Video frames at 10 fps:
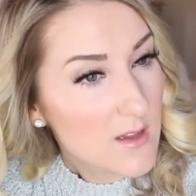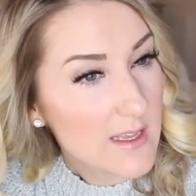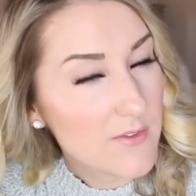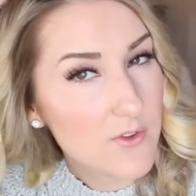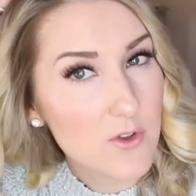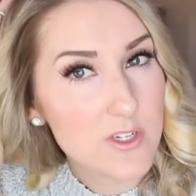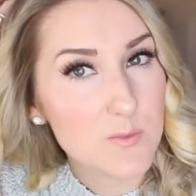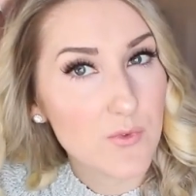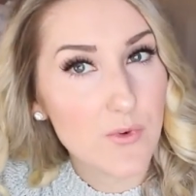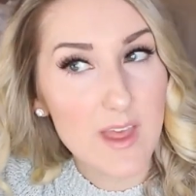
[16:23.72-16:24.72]
like a few
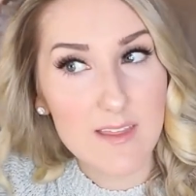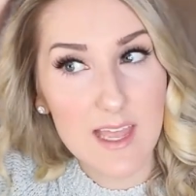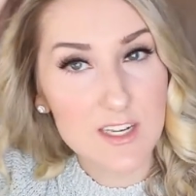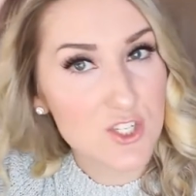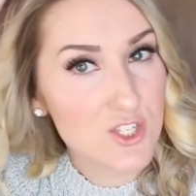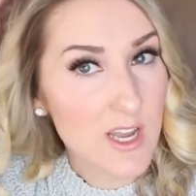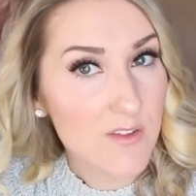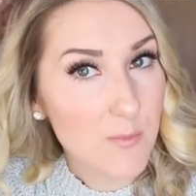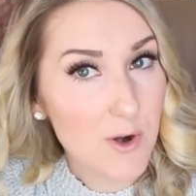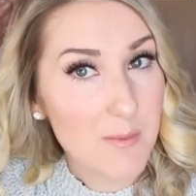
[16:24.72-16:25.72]
years before that, they had to
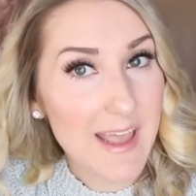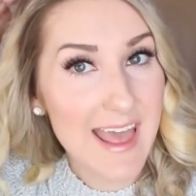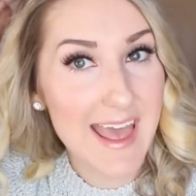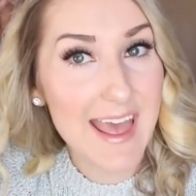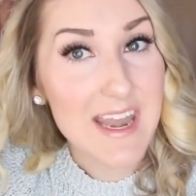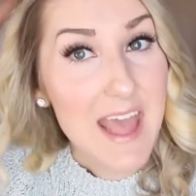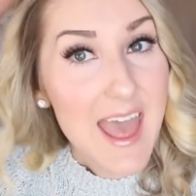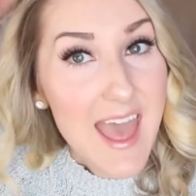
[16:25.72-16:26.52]
shave part of my head,